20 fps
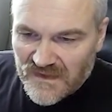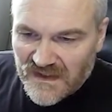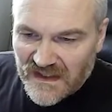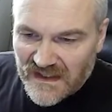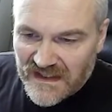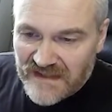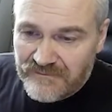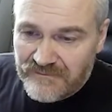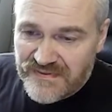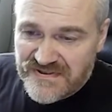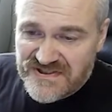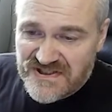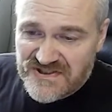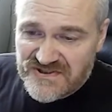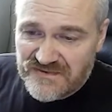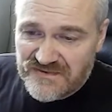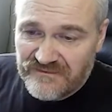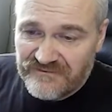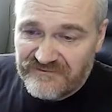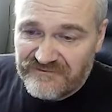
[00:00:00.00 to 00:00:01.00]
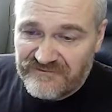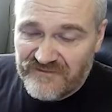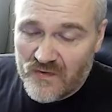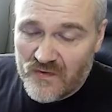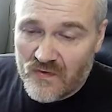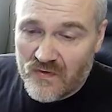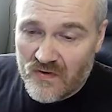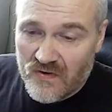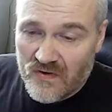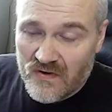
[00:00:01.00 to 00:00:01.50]
In position
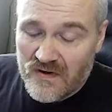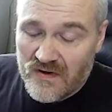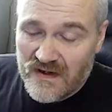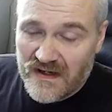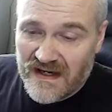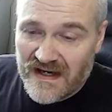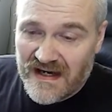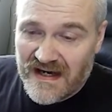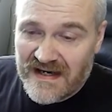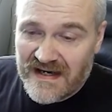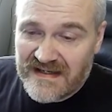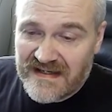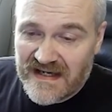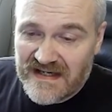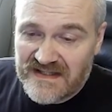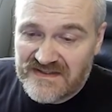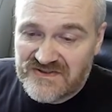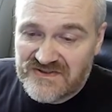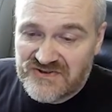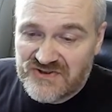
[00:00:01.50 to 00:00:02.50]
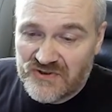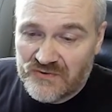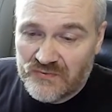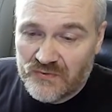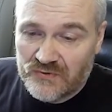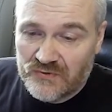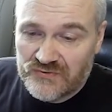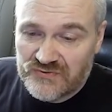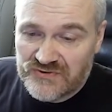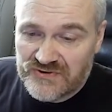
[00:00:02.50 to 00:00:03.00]
4 I get
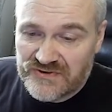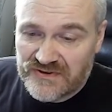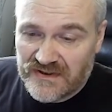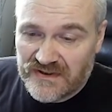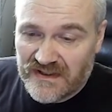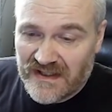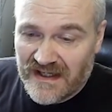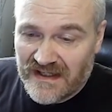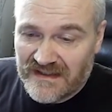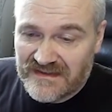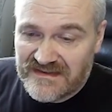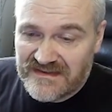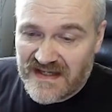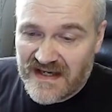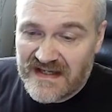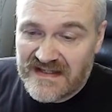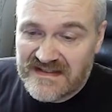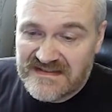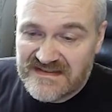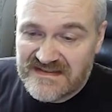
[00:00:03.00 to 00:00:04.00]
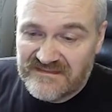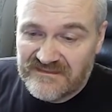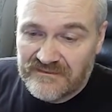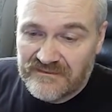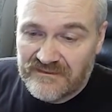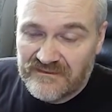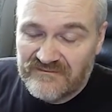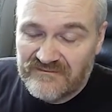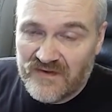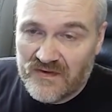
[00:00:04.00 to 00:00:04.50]
280
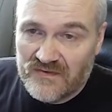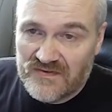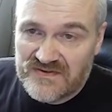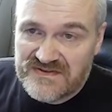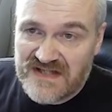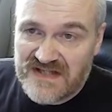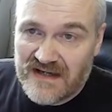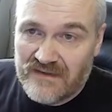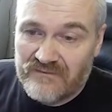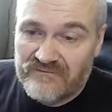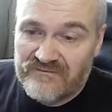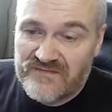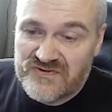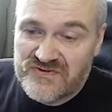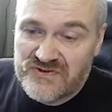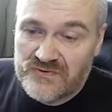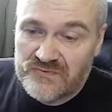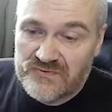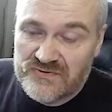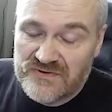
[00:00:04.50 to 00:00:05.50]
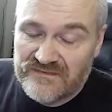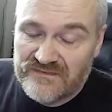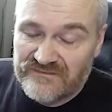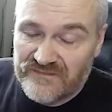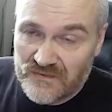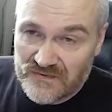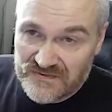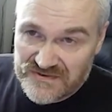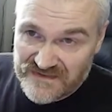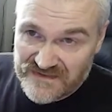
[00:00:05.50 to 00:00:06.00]
volts out for
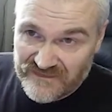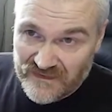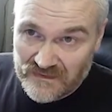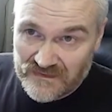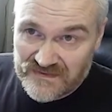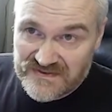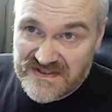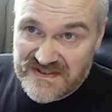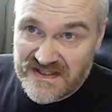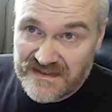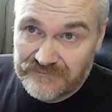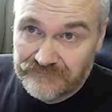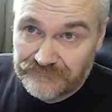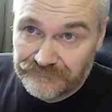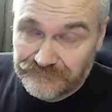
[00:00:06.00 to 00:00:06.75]
240 volts in.